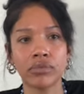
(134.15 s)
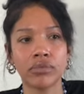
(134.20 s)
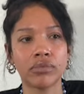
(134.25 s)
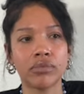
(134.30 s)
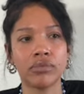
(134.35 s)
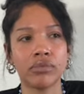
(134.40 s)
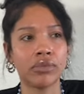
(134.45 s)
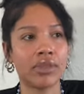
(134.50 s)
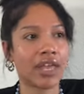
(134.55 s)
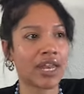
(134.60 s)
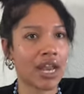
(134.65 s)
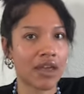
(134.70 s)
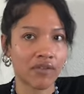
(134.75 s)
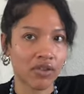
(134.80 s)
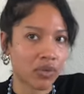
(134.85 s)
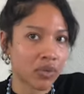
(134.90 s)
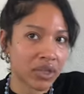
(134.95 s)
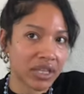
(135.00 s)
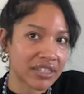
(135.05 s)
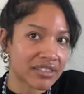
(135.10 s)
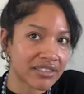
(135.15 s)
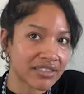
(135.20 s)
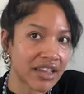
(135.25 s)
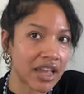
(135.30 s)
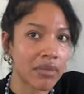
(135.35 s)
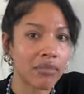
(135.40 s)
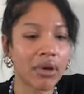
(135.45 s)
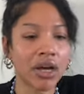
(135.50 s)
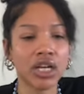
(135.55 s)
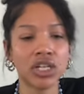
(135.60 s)
They never really say
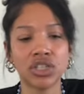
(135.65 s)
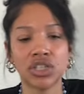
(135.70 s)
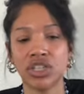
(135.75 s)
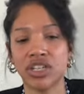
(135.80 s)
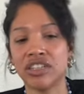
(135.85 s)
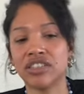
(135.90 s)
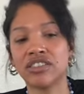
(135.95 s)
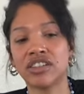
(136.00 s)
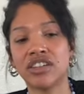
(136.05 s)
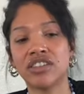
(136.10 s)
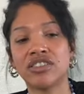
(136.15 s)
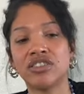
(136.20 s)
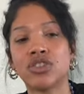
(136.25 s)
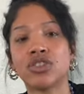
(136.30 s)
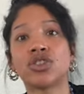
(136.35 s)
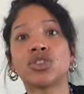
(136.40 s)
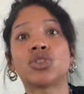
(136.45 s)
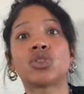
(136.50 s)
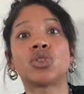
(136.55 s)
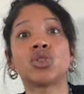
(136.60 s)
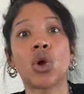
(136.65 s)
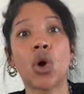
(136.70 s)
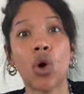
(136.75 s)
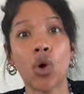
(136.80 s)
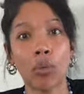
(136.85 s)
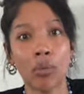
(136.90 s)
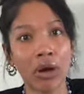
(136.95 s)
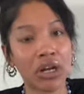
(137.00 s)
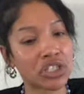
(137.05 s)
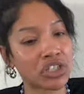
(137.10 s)
much. It's because there's so
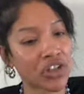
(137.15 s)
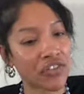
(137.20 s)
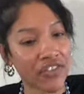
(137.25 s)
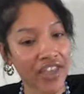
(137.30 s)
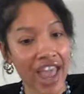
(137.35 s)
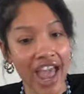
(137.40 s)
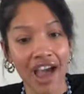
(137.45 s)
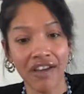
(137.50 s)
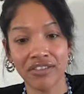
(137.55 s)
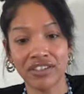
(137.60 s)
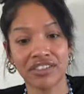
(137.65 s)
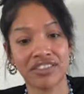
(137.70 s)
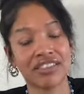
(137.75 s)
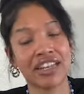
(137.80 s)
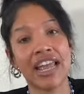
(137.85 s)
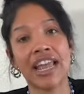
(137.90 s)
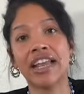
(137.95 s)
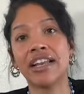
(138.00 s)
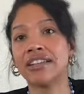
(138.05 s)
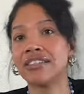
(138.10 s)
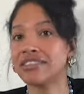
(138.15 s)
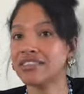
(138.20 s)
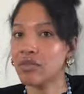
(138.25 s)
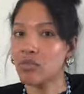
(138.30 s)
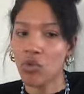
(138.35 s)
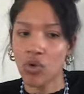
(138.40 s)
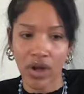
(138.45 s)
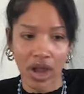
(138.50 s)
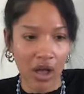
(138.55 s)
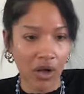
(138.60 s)
much that they have to say to
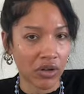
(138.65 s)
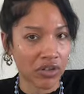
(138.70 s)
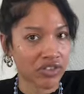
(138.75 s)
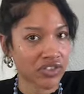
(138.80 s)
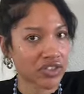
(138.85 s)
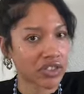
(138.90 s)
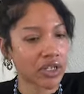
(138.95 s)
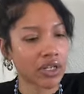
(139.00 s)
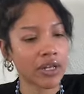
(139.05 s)
someone else.